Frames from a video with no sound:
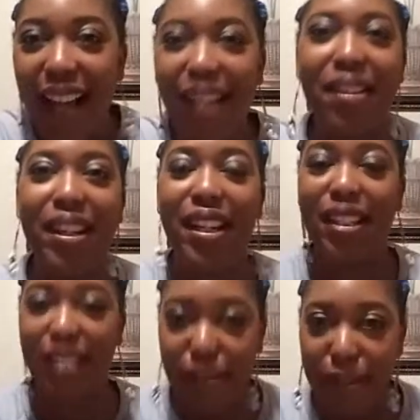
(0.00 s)
out, and
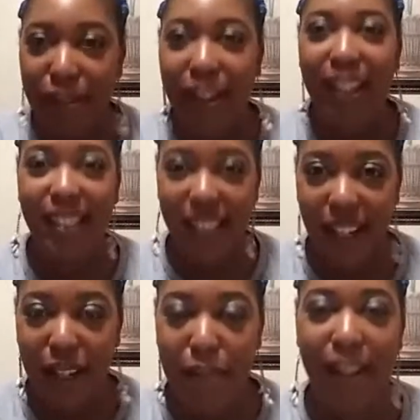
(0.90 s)
just be ready to
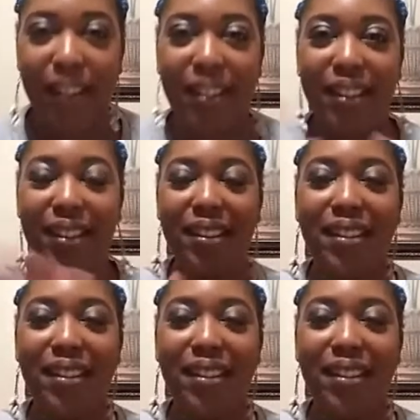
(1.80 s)
talk about it.